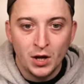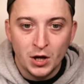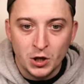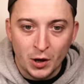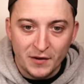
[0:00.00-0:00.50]

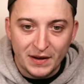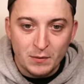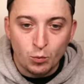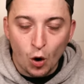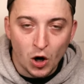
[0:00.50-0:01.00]
You know, if they
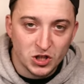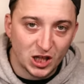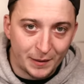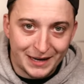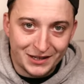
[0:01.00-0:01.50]
were to
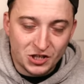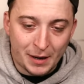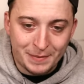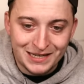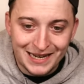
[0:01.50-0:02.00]
go out to the
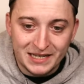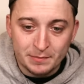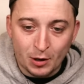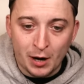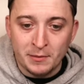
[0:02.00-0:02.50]
Champions League to
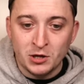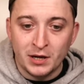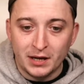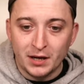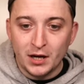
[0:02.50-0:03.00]
Bayern
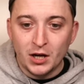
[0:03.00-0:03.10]
Munich,